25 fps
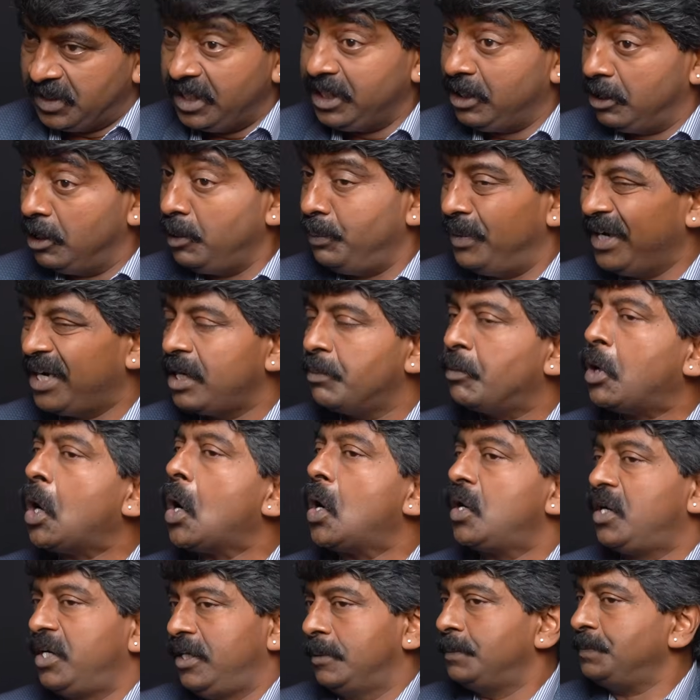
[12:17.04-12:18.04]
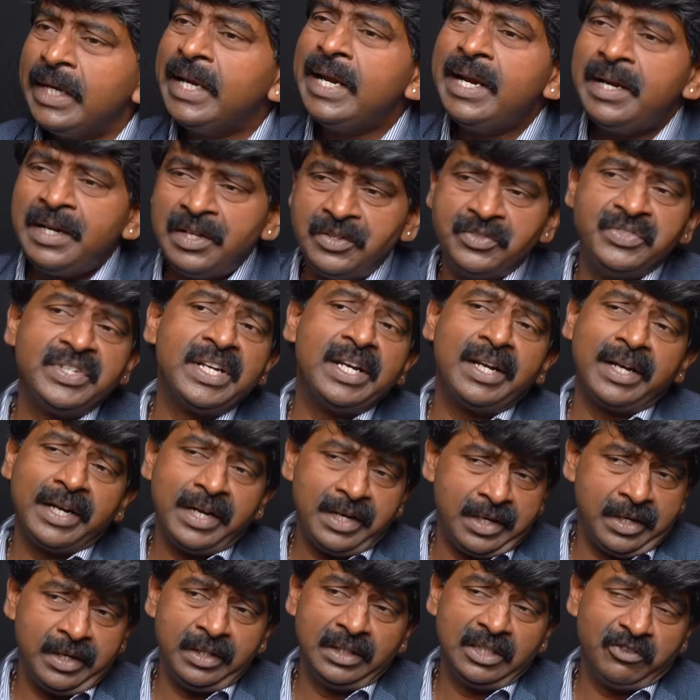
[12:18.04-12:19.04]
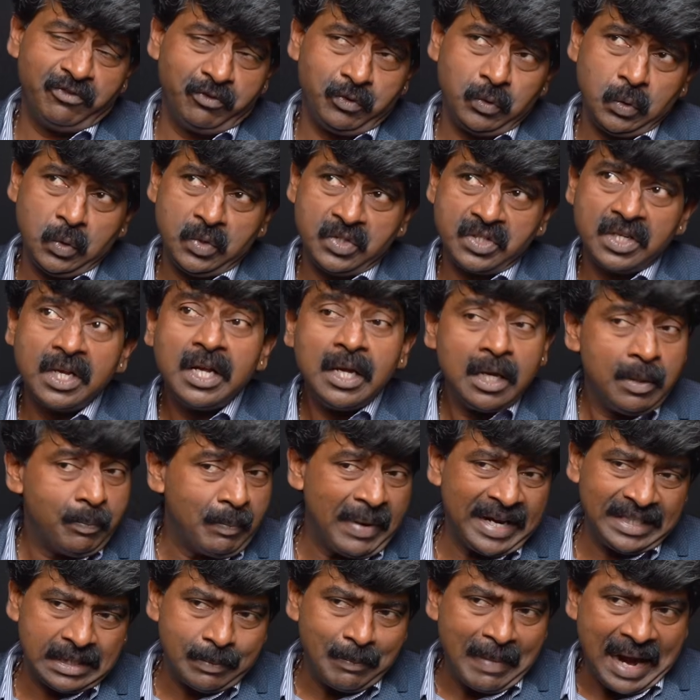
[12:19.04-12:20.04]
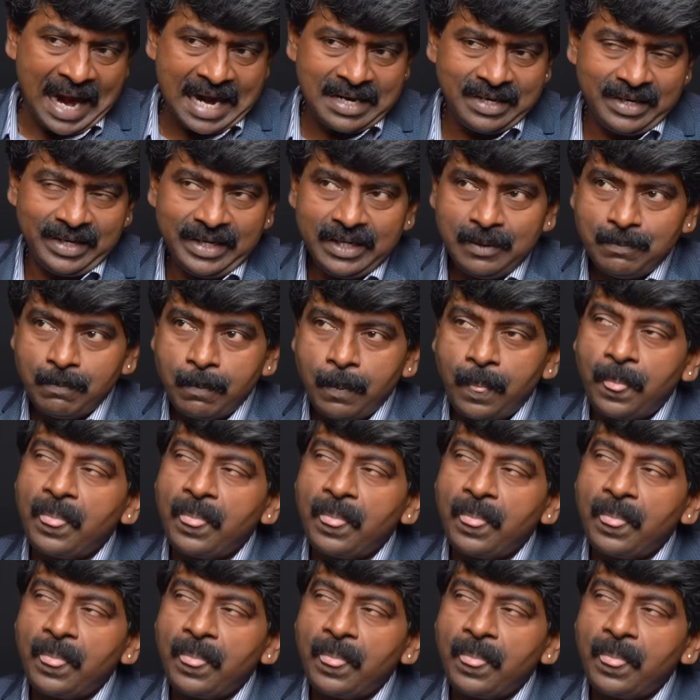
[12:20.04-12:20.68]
It will become hot. Heat is generated in the phones by the battery,